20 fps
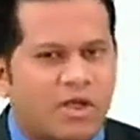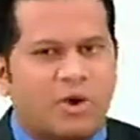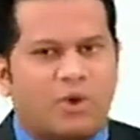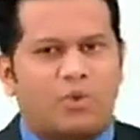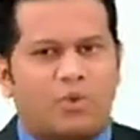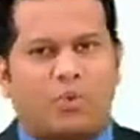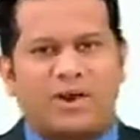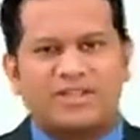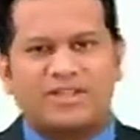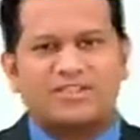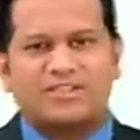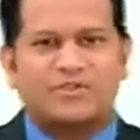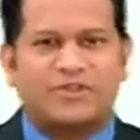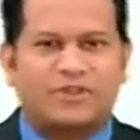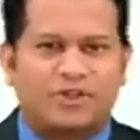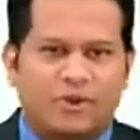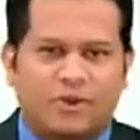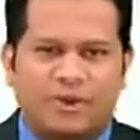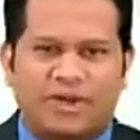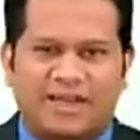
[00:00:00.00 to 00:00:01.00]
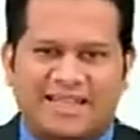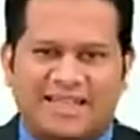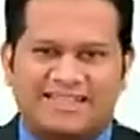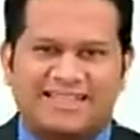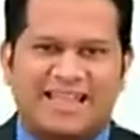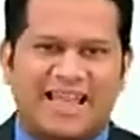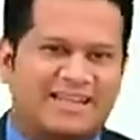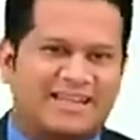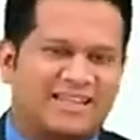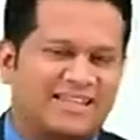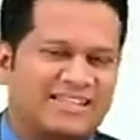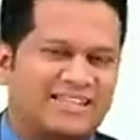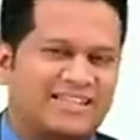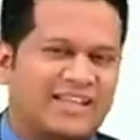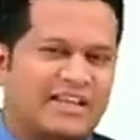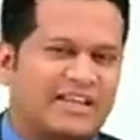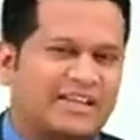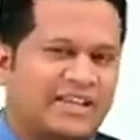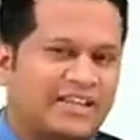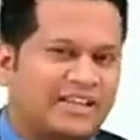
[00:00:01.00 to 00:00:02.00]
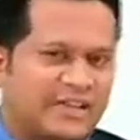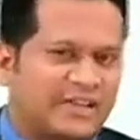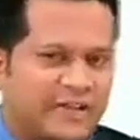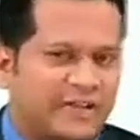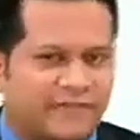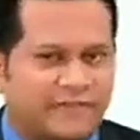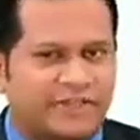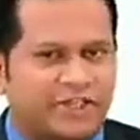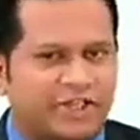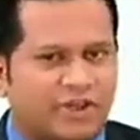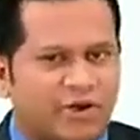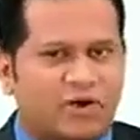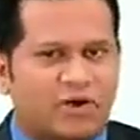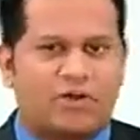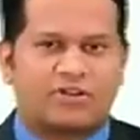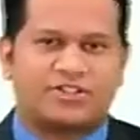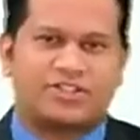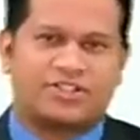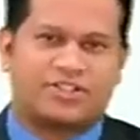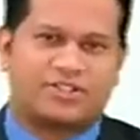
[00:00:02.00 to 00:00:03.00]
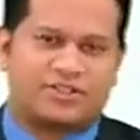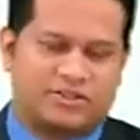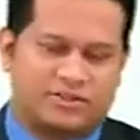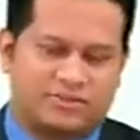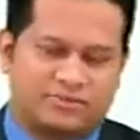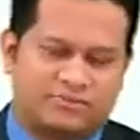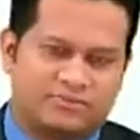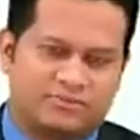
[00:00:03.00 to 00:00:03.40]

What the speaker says: Once we know what exactly is delta TF theoretical,